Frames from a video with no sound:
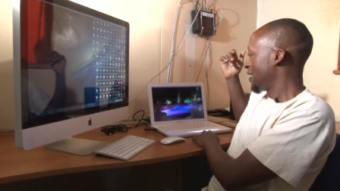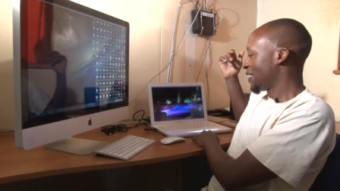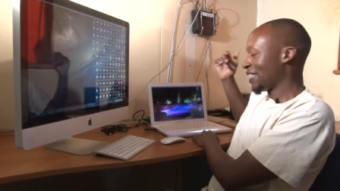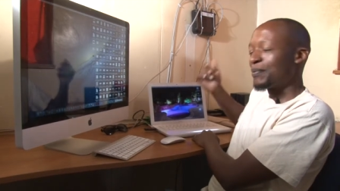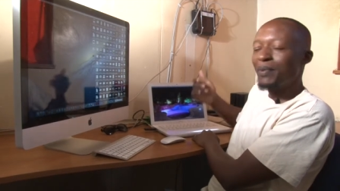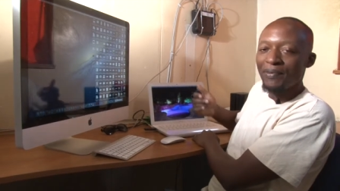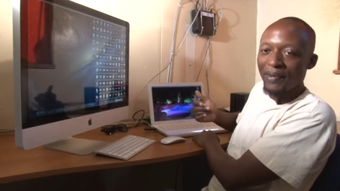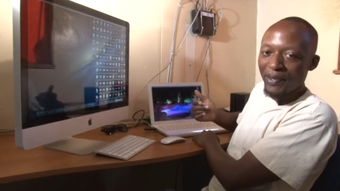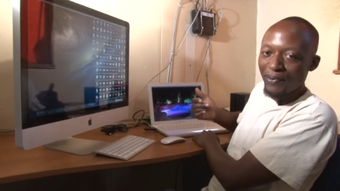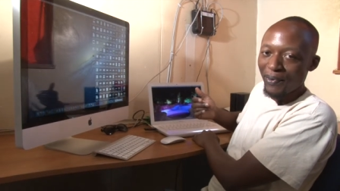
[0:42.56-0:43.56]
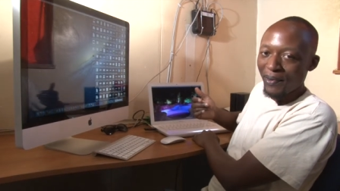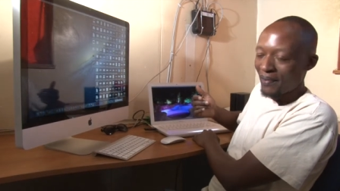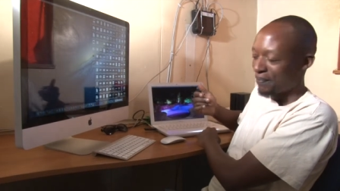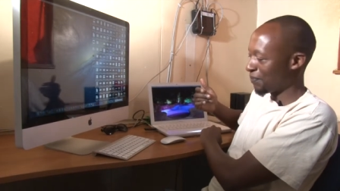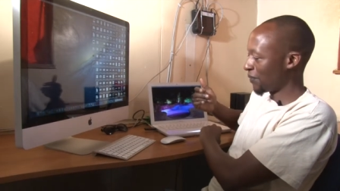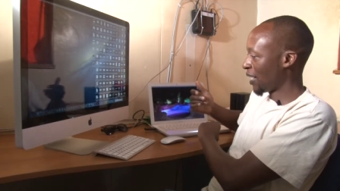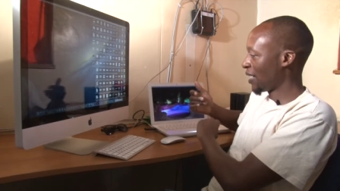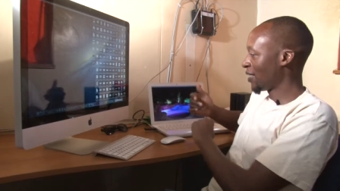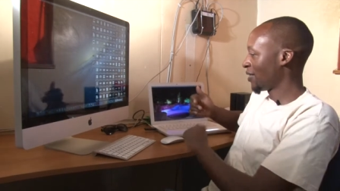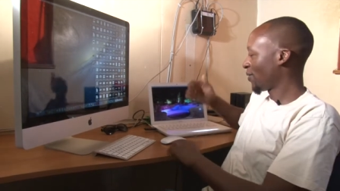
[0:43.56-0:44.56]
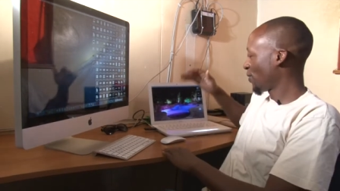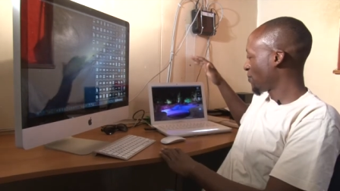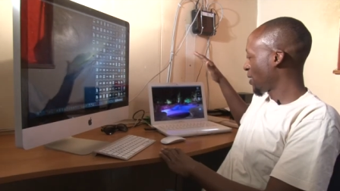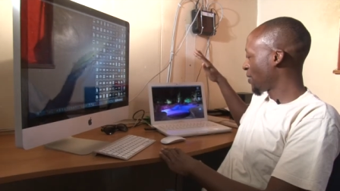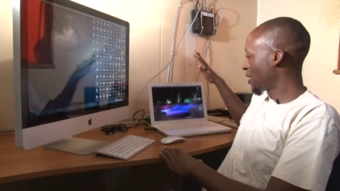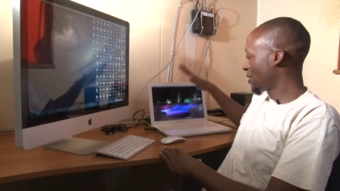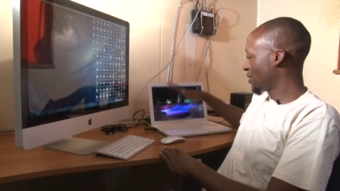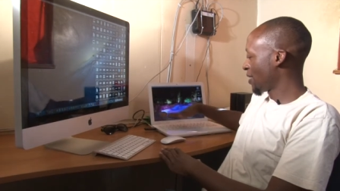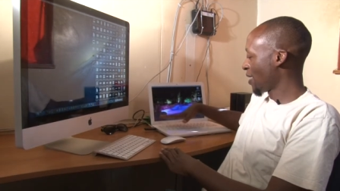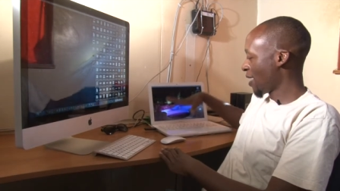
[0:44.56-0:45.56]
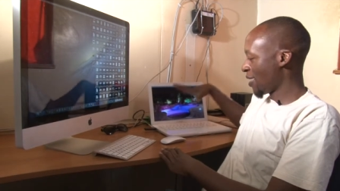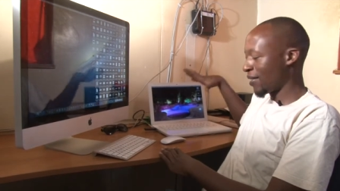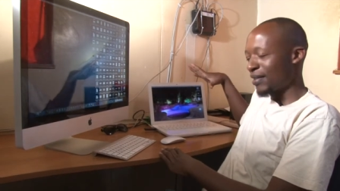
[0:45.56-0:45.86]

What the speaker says: she's been faithful, and all my work is here.